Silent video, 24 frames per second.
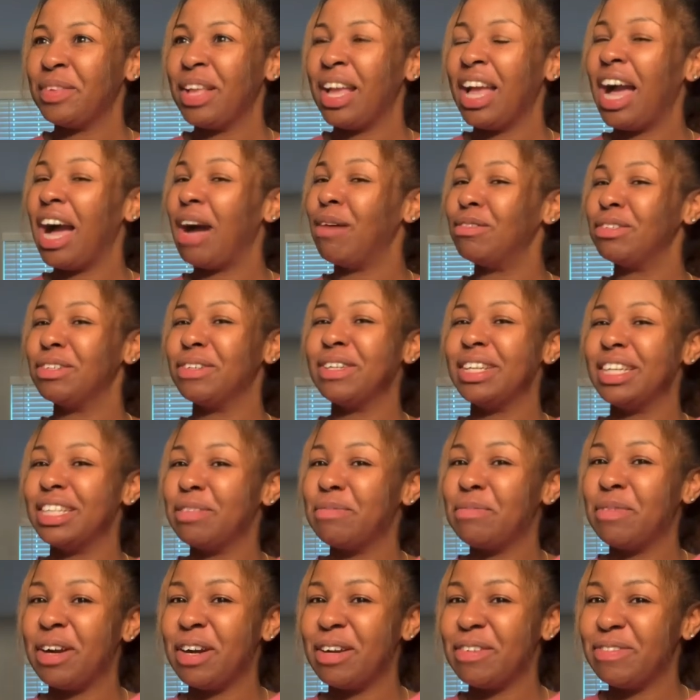I was gonna get the
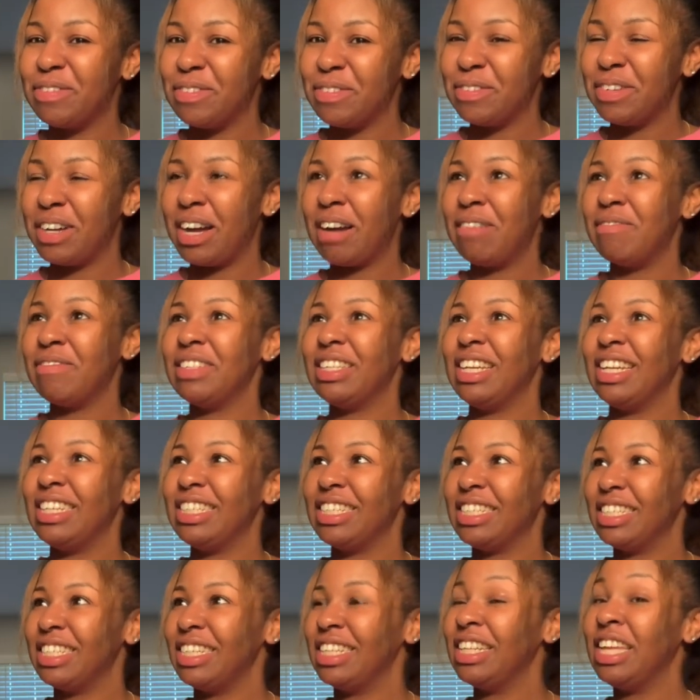perfume
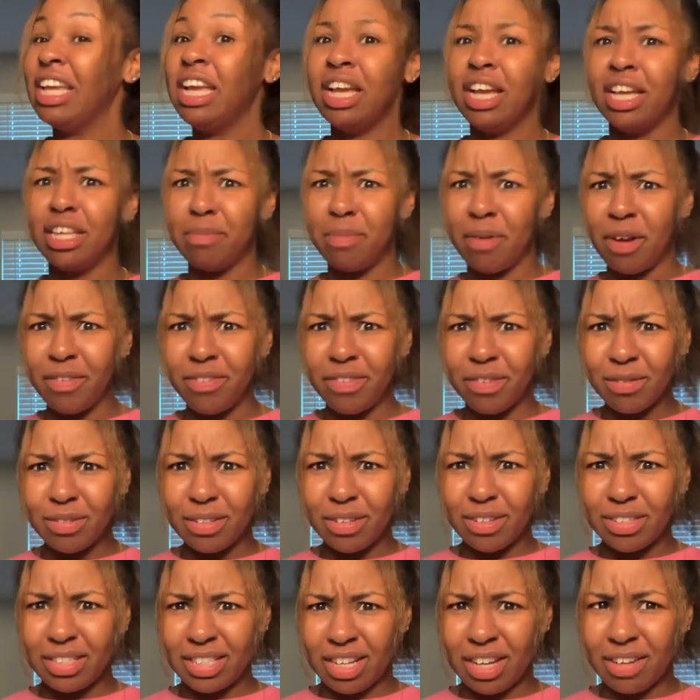combination, and the perfume was
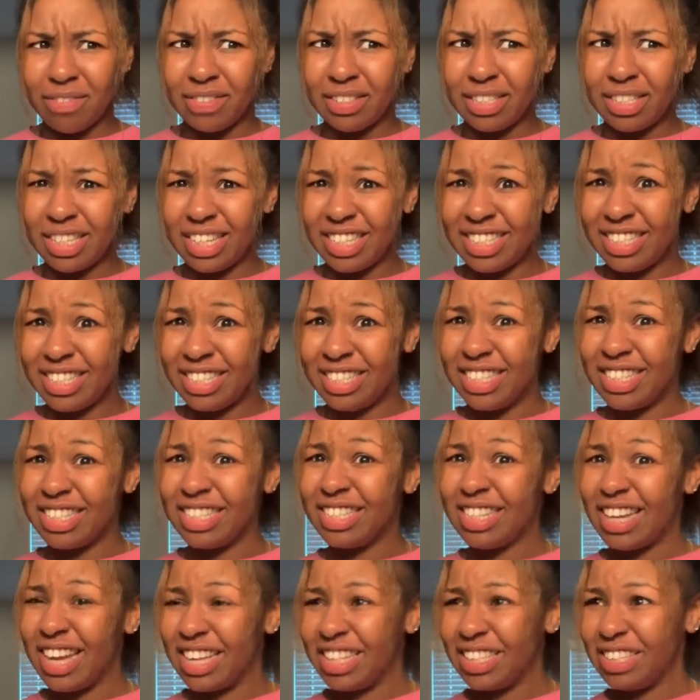on sale for sixty six
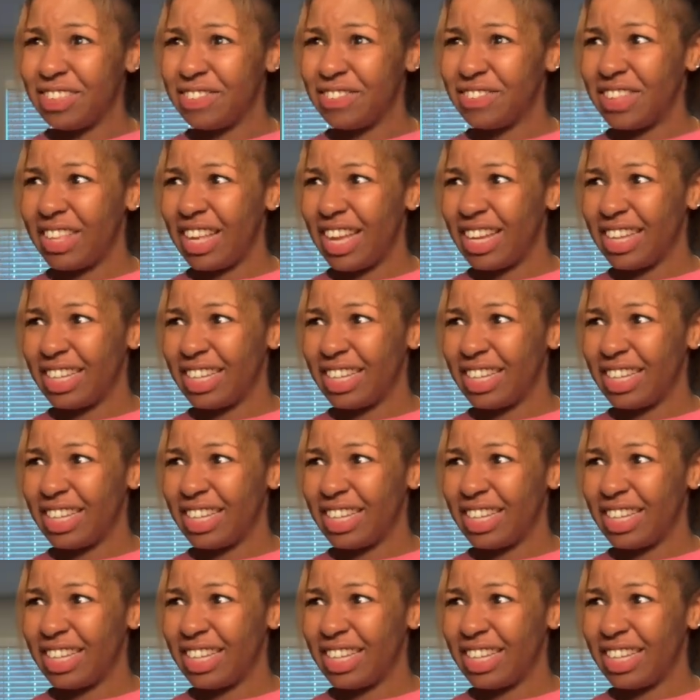dollars for like